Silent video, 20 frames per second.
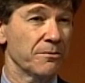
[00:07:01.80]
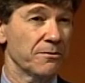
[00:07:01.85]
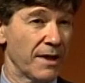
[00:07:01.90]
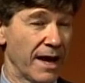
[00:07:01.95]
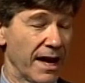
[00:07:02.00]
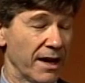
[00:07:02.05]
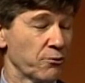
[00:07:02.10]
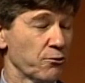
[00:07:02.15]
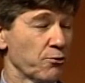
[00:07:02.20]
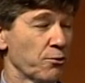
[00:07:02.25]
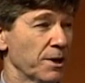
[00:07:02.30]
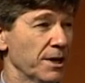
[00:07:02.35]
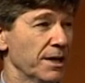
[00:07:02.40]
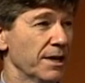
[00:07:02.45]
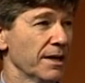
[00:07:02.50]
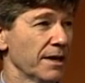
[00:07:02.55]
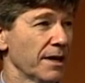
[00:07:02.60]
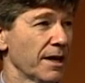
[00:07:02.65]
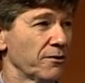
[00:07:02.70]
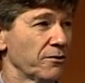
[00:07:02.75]
that
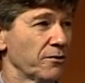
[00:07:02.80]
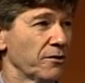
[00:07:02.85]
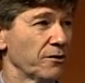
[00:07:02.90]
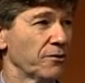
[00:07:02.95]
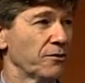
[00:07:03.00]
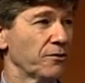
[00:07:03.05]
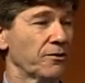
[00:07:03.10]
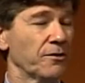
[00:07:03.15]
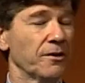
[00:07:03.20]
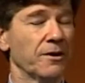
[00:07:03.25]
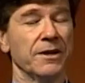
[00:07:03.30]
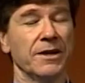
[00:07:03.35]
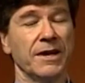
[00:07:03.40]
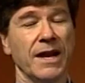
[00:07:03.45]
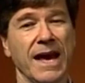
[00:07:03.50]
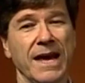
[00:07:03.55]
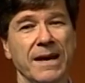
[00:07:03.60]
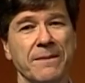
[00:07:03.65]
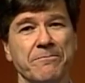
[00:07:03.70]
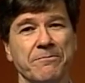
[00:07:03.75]
treaty, as its uh,
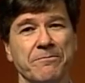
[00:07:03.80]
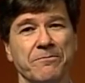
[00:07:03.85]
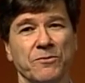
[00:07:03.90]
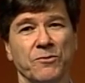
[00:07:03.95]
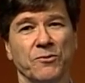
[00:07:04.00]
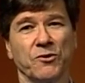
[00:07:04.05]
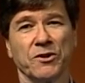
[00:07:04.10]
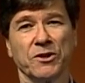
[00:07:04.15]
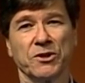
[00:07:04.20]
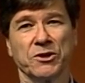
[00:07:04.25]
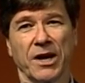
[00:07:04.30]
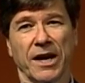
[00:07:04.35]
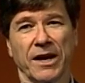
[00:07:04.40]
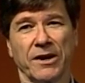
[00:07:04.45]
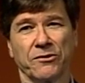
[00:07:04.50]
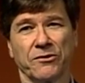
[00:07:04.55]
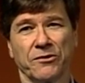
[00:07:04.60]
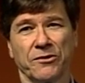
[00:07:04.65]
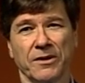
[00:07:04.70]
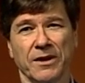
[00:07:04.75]
name
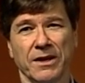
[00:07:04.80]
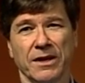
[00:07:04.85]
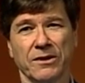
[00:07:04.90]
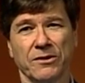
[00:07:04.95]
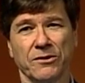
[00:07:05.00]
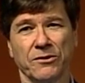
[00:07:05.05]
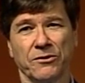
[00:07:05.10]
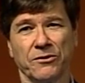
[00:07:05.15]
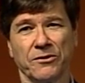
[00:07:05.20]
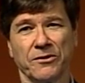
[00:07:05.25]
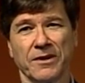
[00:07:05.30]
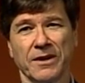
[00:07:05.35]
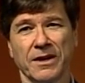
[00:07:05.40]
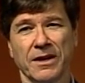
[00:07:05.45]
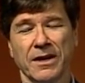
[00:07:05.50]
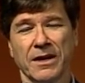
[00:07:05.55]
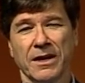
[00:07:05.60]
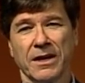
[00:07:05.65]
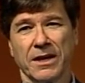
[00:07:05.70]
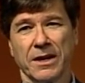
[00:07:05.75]
suggests, is
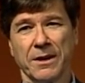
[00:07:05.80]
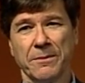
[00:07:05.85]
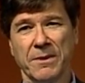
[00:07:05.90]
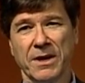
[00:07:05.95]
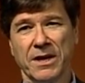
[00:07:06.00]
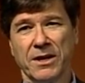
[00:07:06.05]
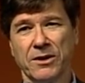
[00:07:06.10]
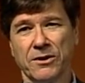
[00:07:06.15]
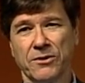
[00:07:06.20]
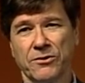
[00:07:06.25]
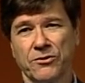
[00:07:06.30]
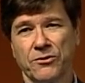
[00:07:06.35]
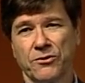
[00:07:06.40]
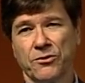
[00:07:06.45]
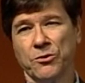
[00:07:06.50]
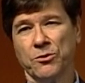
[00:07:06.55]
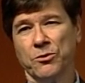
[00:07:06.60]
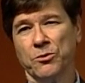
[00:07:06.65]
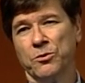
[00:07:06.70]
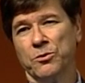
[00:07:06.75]
committed
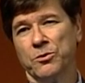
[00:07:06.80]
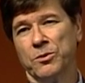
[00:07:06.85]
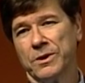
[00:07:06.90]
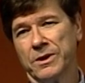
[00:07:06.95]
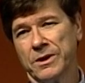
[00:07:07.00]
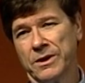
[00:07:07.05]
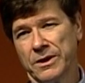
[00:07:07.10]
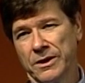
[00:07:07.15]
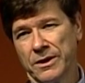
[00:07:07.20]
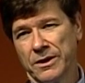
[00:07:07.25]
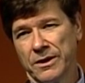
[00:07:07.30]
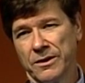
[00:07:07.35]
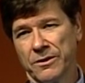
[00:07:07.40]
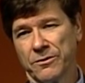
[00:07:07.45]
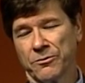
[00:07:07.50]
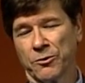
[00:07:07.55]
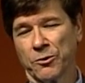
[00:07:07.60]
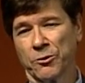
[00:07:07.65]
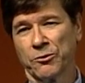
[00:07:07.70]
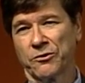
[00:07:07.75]
to
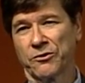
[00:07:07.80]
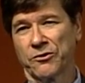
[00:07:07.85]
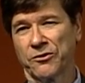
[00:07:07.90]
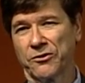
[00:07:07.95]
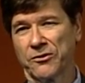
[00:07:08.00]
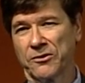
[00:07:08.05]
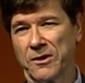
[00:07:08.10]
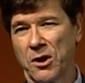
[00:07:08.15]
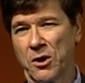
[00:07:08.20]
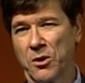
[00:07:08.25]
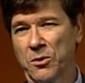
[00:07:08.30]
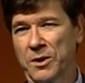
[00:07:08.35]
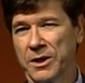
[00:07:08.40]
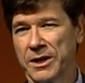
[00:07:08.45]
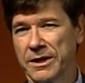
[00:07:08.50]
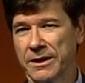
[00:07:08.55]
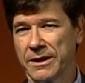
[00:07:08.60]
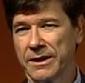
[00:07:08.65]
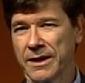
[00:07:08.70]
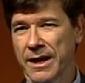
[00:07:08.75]
first
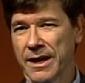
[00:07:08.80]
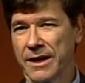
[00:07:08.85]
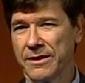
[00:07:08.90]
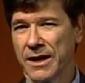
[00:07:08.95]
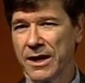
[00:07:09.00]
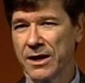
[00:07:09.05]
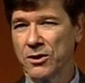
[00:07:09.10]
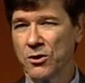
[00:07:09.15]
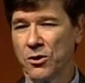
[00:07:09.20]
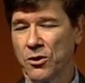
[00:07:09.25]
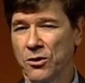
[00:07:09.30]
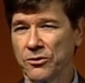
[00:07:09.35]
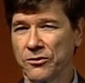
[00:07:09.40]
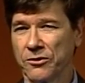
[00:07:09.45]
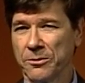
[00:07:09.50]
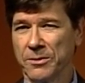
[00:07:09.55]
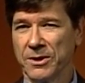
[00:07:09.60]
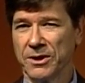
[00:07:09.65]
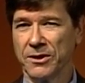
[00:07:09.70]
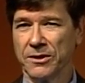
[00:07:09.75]
slowing and then
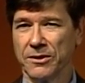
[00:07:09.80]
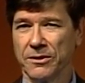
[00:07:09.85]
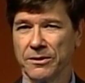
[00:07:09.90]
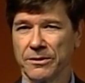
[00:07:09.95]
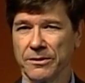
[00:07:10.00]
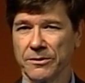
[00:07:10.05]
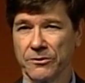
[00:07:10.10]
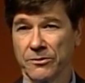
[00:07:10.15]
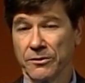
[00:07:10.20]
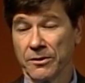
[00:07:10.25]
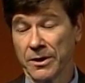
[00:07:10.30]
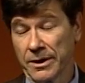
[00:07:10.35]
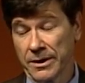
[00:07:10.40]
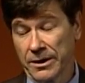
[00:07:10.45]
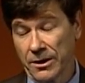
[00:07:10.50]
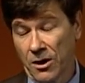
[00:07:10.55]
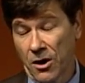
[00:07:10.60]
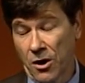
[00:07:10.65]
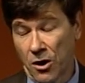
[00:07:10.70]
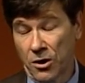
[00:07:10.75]
ultimately
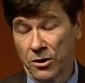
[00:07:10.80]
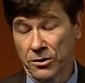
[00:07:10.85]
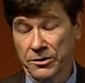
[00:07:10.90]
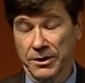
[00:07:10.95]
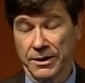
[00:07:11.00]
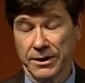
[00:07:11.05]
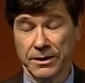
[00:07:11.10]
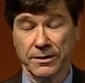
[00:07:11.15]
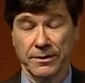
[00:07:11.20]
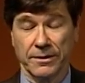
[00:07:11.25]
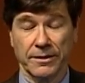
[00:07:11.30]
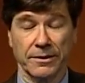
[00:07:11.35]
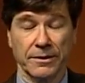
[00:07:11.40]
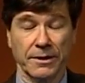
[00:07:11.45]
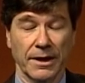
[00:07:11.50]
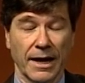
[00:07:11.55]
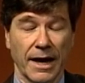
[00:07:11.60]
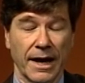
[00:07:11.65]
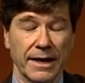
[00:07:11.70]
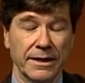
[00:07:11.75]
halting,
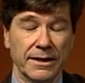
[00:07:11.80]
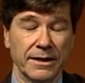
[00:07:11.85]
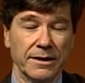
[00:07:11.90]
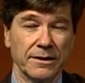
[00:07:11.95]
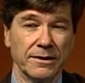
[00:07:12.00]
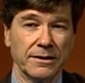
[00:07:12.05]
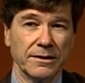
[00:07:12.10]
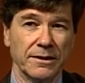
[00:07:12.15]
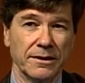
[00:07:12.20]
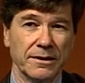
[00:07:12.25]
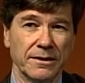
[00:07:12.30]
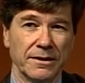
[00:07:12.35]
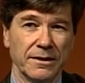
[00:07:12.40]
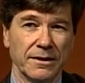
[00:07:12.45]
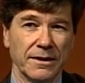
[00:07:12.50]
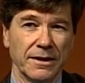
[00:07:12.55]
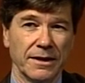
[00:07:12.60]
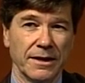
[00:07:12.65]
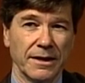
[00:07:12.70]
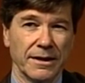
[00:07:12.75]
ideally,
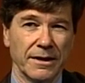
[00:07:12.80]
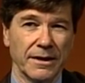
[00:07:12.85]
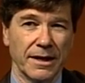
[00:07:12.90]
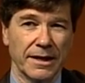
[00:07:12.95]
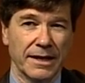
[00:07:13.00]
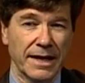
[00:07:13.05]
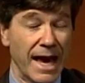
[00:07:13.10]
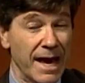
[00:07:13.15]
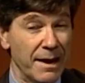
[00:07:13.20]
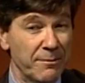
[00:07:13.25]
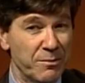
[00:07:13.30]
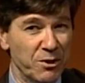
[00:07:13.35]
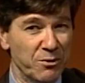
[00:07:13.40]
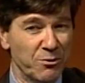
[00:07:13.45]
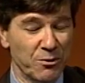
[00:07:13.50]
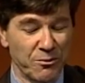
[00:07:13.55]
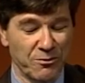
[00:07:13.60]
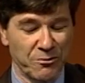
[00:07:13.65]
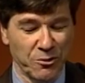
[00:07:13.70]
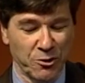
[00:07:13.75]
it can't be
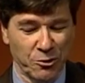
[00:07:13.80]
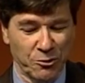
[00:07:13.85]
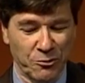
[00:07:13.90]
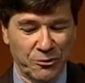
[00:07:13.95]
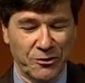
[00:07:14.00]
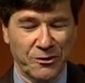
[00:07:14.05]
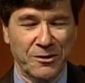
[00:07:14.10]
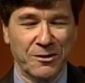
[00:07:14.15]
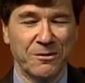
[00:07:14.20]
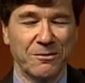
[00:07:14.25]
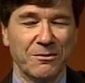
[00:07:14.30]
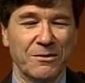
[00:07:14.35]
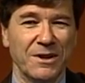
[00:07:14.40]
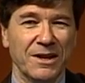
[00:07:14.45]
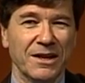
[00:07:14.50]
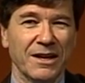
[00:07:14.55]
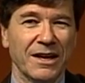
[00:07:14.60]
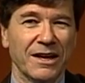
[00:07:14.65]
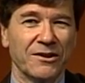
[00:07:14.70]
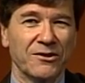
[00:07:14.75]
reversed,
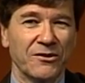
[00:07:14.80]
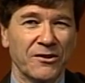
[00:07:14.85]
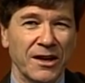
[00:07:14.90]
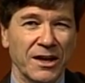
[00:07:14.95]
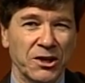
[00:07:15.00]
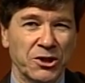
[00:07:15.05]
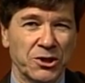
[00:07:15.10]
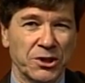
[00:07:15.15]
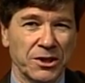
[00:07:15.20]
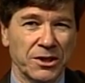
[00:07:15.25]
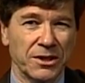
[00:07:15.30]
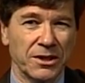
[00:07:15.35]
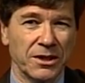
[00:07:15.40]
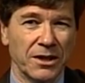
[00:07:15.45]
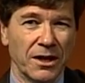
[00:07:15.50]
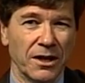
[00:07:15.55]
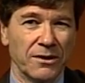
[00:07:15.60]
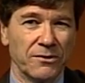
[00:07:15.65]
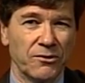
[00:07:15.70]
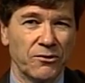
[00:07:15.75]
the extinction
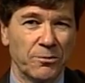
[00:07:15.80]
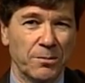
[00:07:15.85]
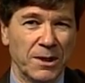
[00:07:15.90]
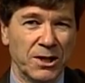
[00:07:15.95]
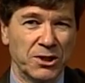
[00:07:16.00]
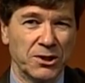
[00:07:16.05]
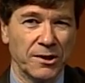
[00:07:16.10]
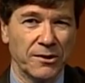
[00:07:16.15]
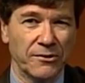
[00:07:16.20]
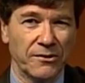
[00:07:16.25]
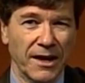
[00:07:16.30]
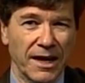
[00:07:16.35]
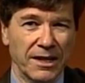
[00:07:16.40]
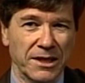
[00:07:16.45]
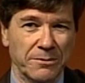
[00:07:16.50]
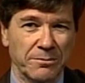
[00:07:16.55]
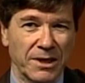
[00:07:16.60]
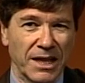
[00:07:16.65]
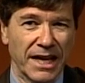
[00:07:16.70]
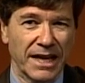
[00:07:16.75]
of species on
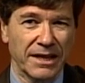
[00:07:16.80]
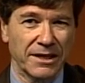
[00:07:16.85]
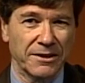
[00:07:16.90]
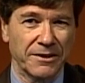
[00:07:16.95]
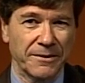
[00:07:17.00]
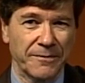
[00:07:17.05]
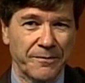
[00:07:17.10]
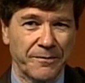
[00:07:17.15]
the planet.